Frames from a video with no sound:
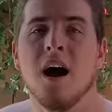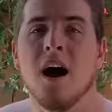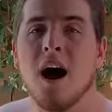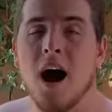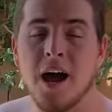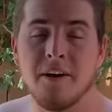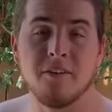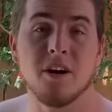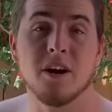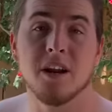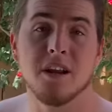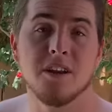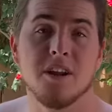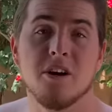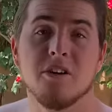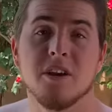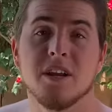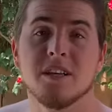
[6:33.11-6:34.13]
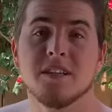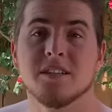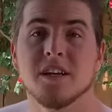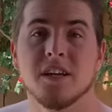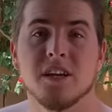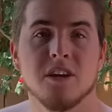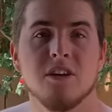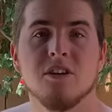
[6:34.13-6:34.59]
I've already noticed a
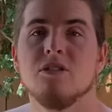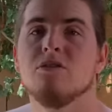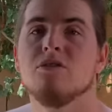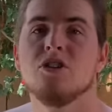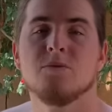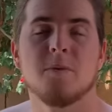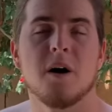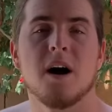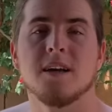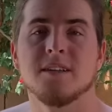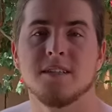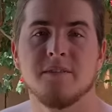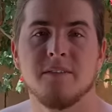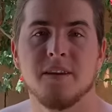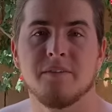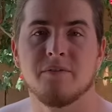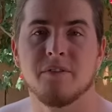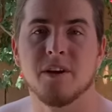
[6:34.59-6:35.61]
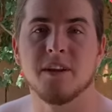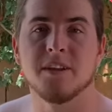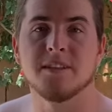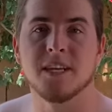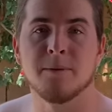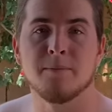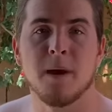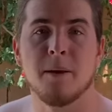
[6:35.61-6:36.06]
huge positive
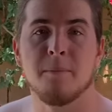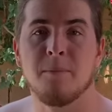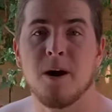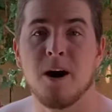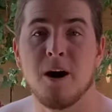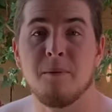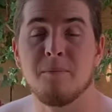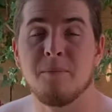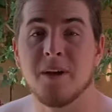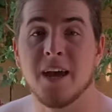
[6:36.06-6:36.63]
difference in my pump.